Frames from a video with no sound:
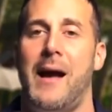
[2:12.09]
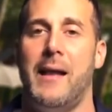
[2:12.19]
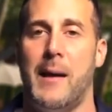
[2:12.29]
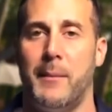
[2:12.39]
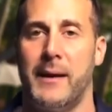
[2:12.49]

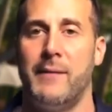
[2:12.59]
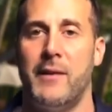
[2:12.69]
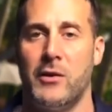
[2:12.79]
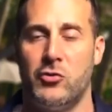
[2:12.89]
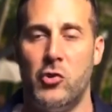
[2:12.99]
and I'm going to give
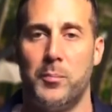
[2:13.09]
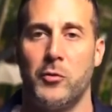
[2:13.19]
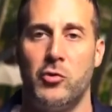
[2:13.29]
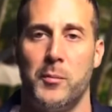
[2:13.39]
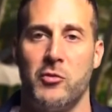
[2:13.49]
you a super,
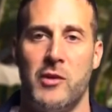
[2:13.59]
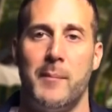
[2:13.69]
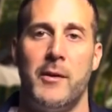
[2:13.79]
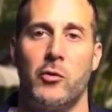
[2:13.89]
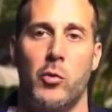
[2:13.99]
super
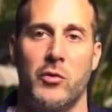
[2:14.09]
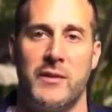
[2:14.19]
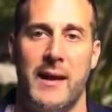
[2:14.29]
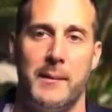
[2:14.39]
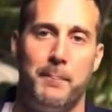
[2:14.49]
gem here towards
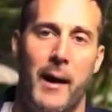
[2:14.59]
the end.